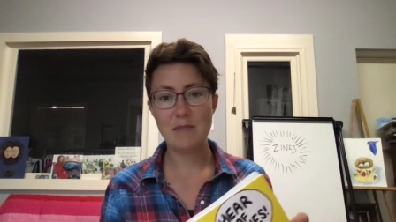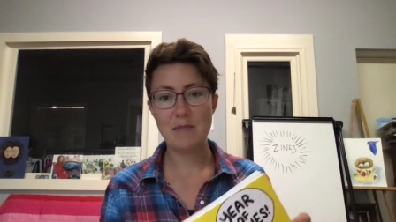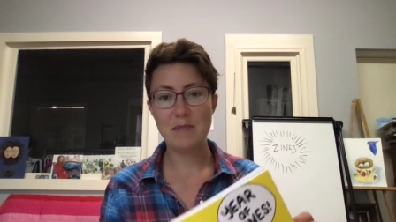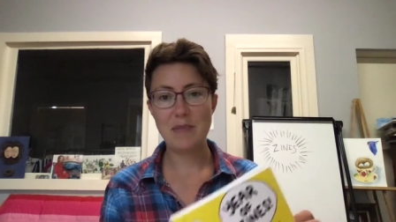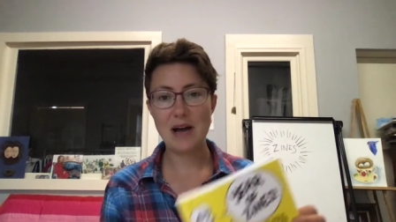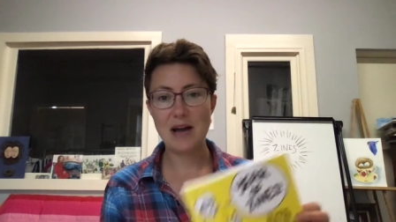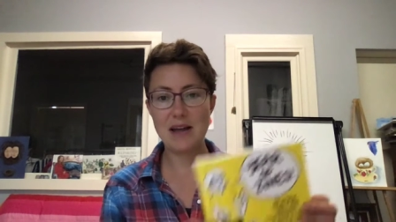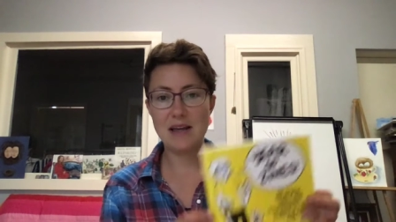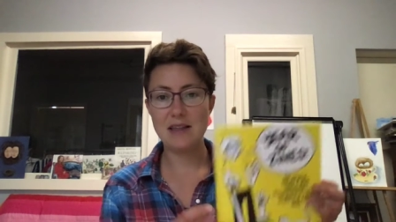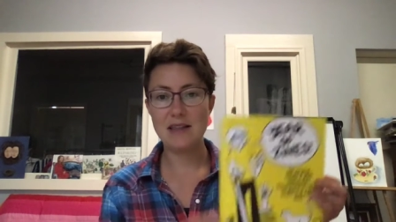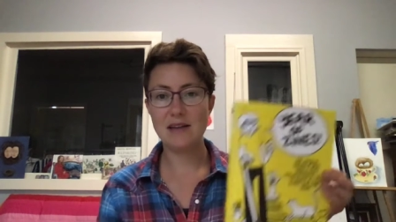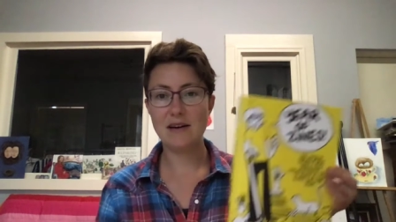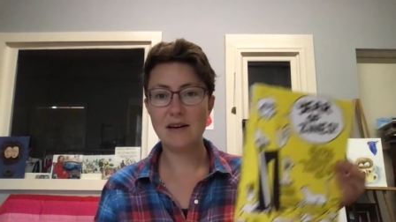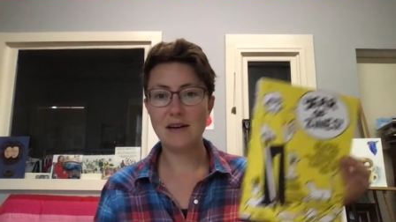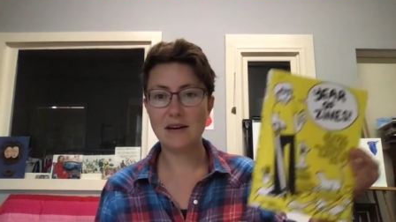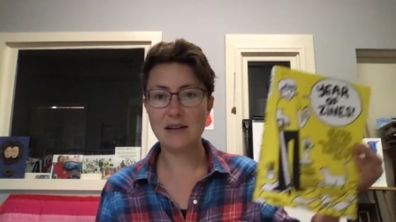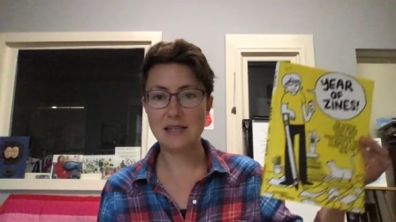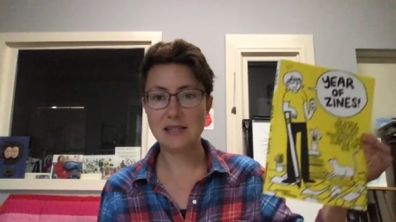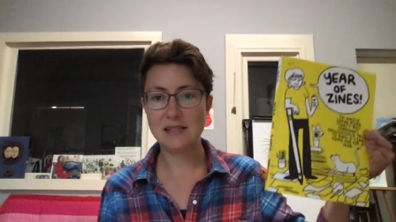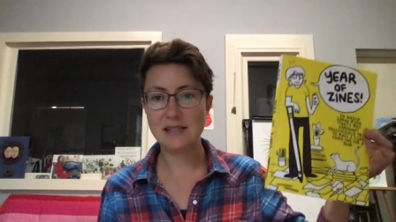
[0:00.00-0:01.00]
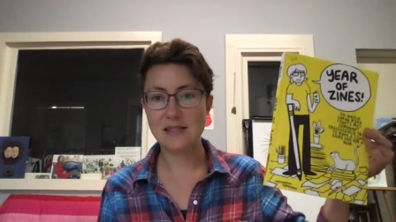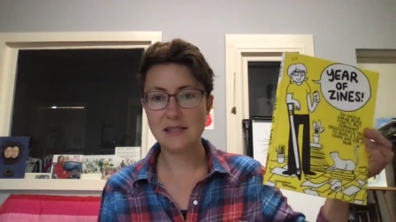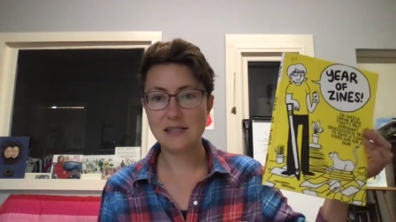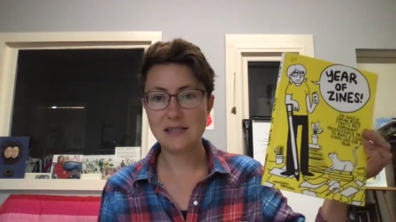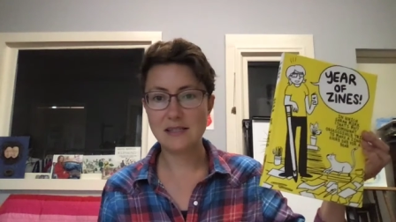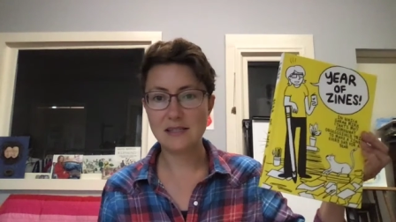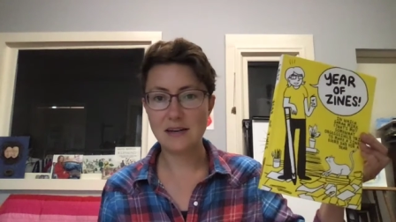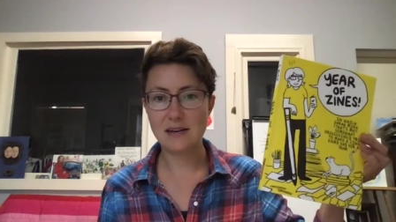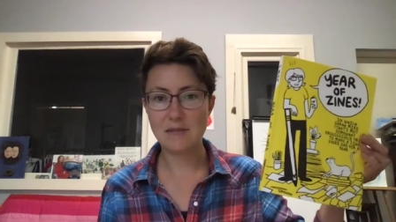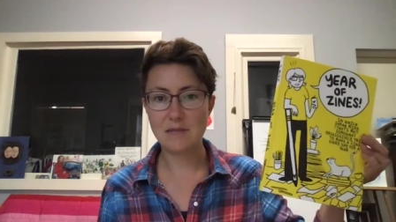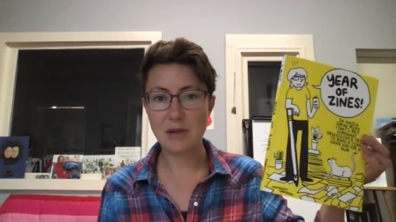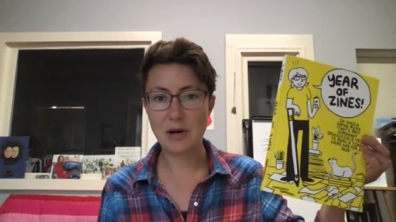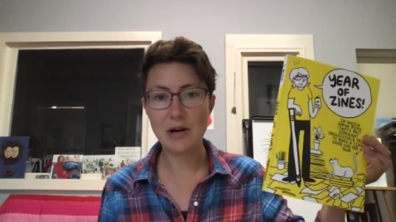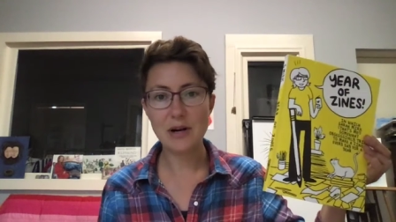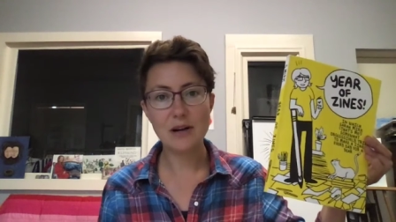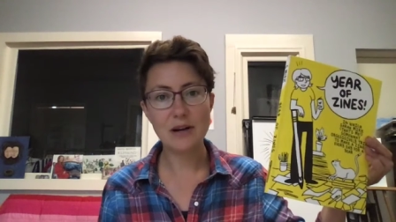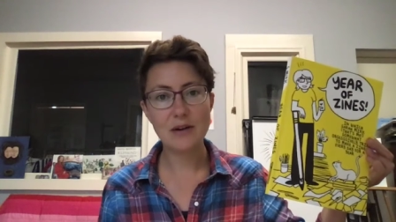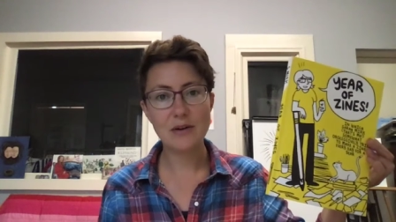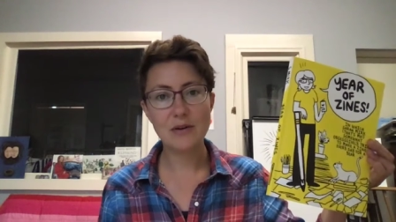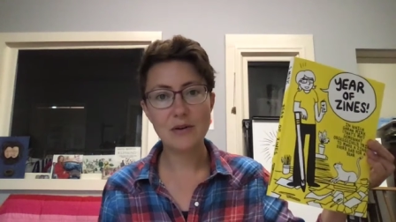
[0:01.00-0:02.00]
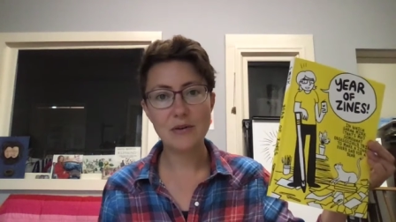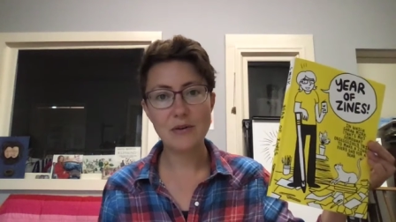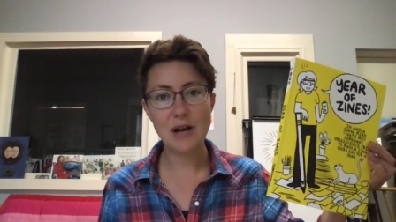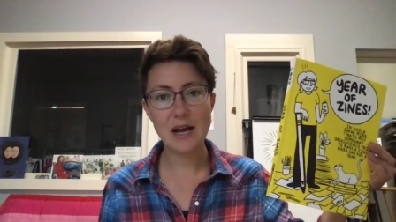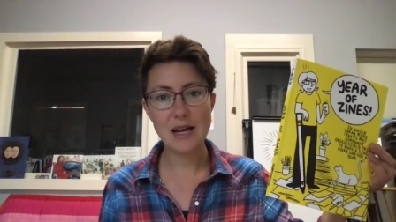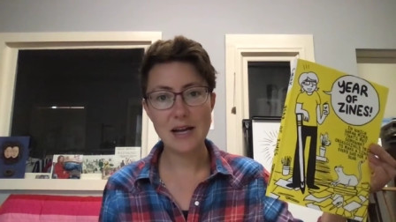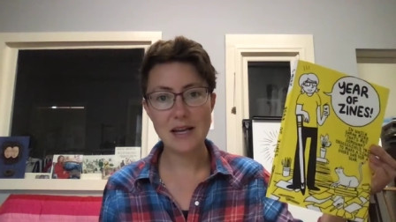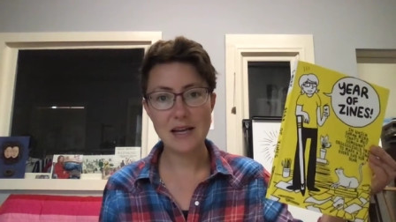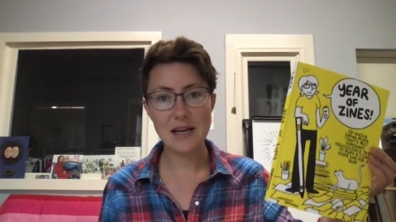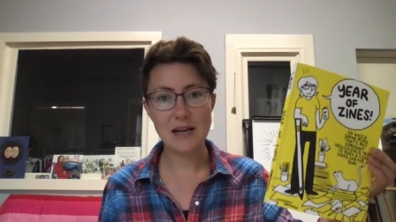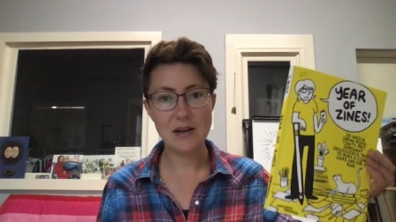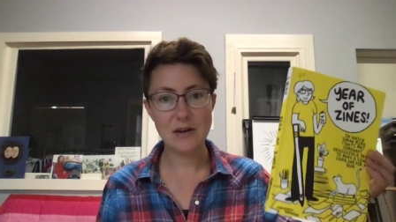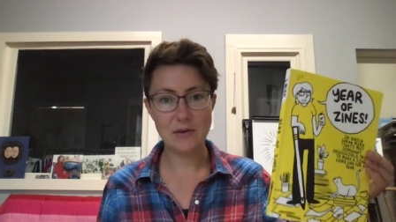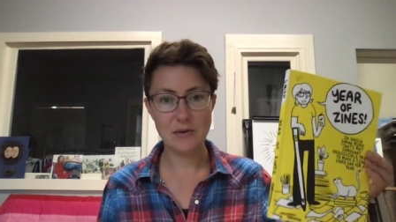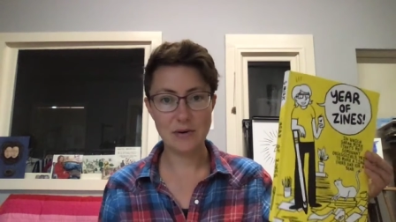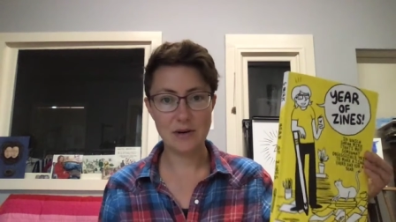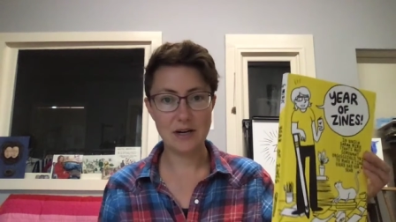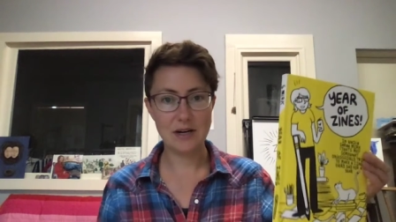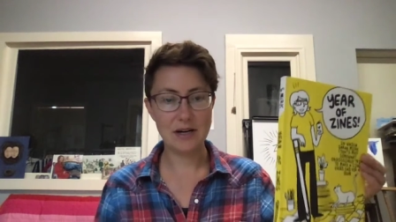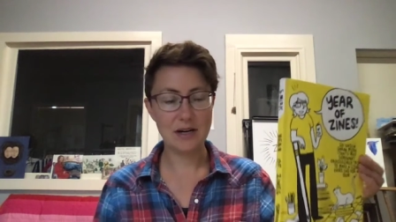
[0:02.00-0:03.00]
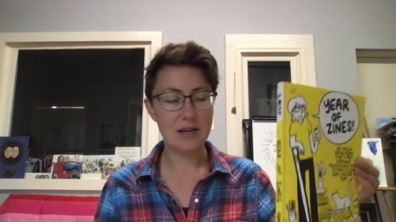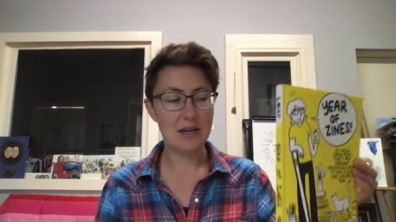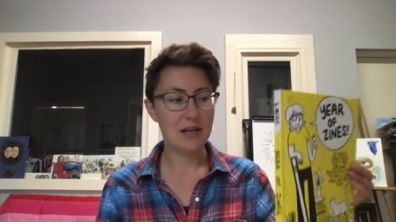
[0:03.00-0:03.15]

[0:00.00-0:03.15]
by the artist Sarah Merck, who I adore.